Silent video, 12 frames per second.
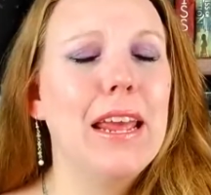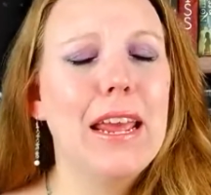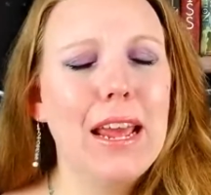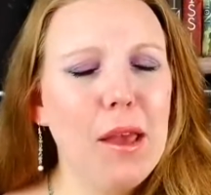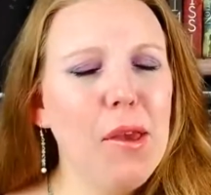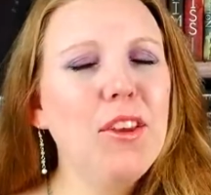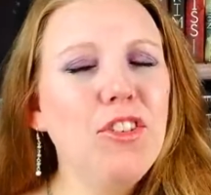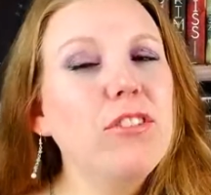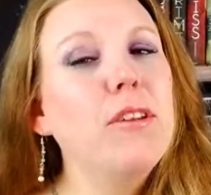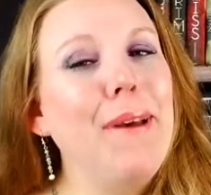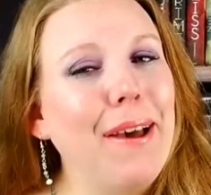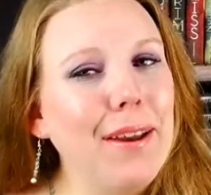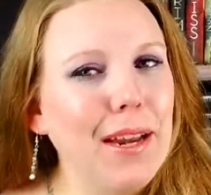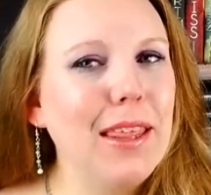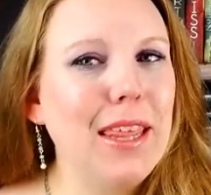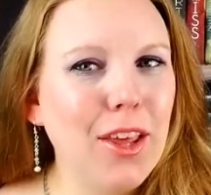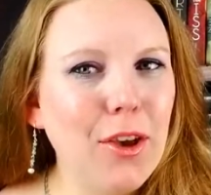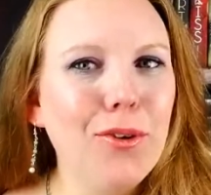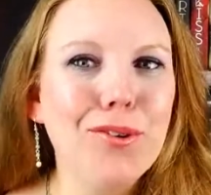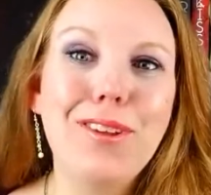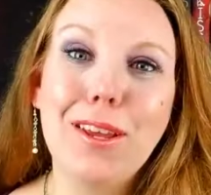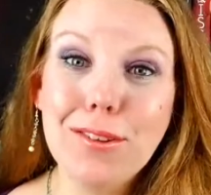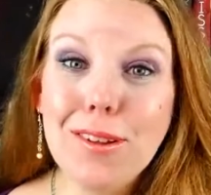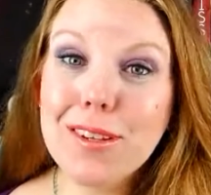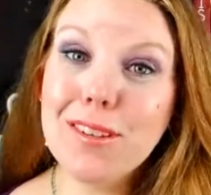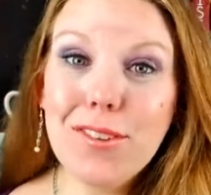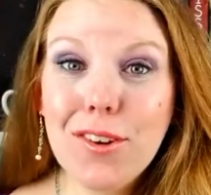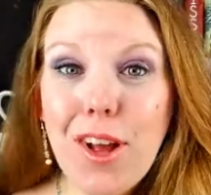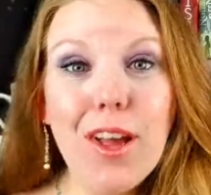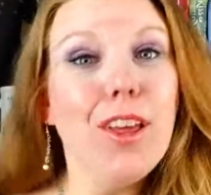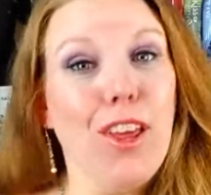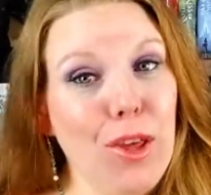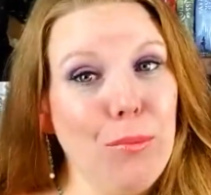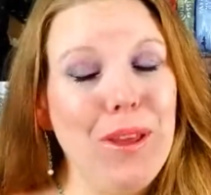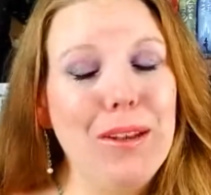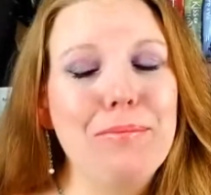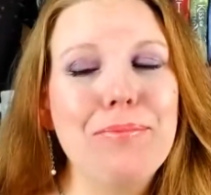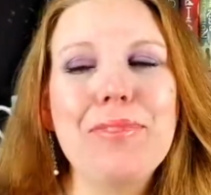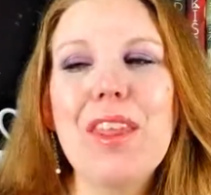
I mean, just about anything goes, as long as they're not human.